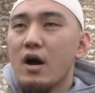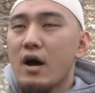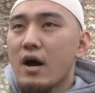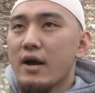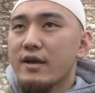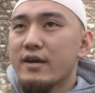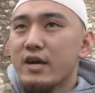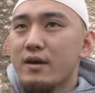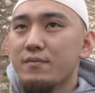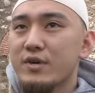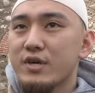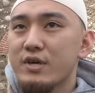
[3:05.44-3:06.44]
I
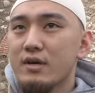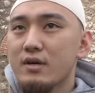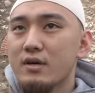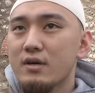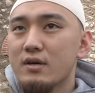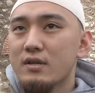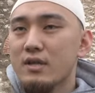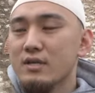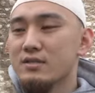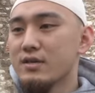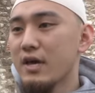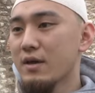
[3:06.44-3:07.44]
came here
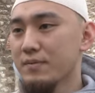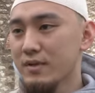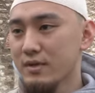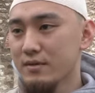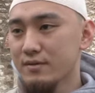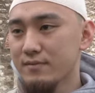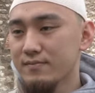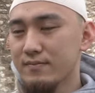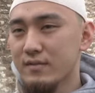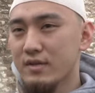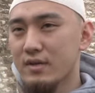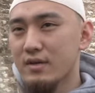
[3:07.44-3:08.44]
last April
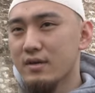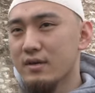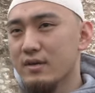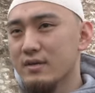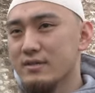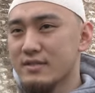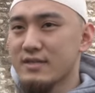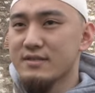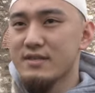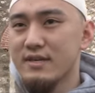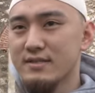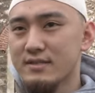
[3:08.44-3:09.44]

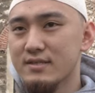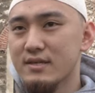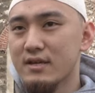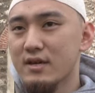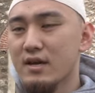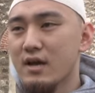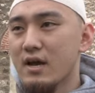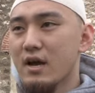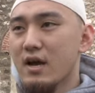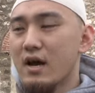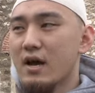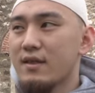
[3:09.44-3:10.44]
16th,
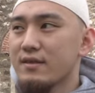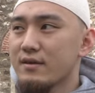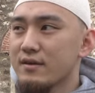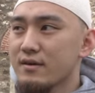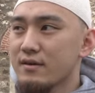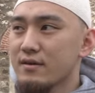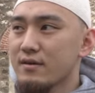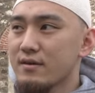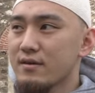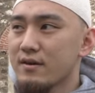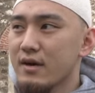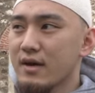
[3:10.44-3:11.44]

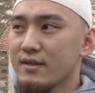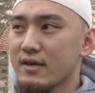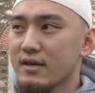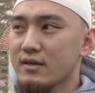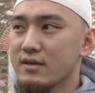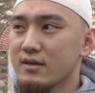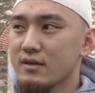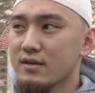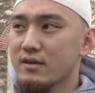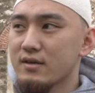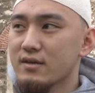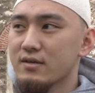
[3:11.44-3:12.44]
and I think
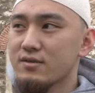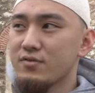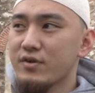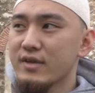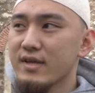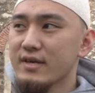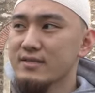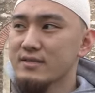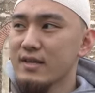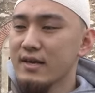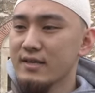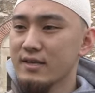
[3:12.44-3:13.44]
3 days
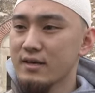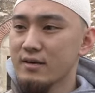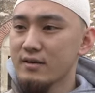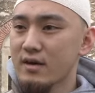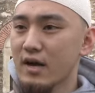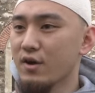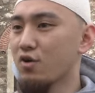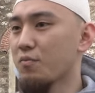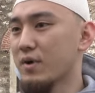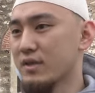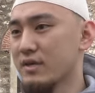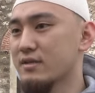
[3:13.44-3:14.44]
later, I
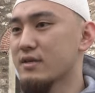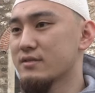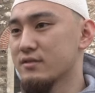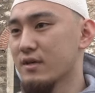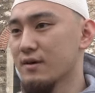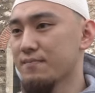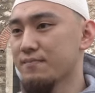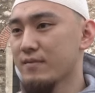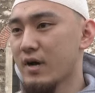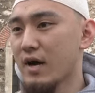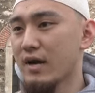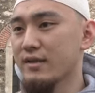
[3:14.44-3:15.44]
converted Islam.
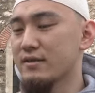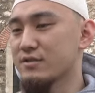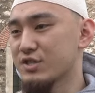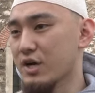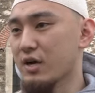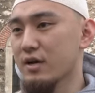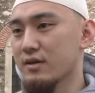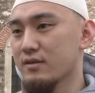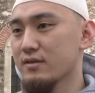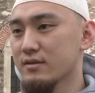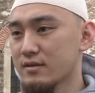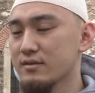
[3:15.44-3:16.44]
I did Shahad.
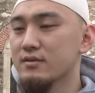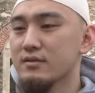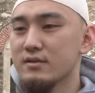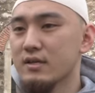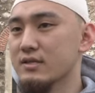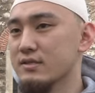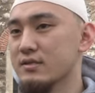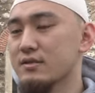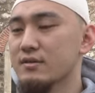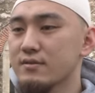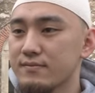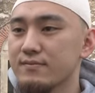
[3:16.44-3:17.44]
That's
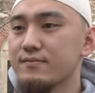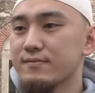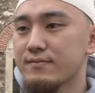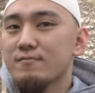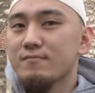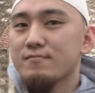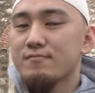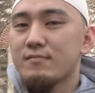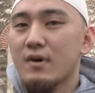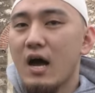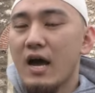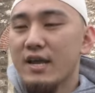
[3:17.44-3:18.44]
it. Mm-hmm.
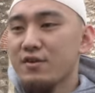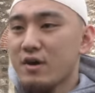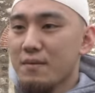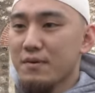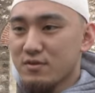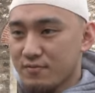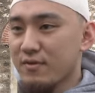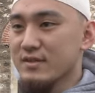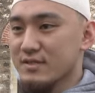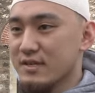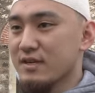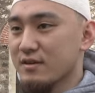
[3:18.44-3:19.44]
I knew about
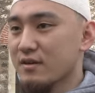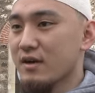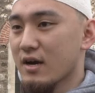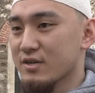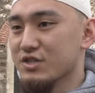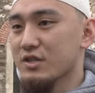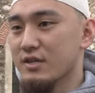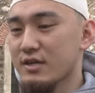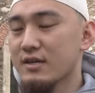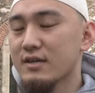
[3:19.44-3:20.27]
fasting, actually.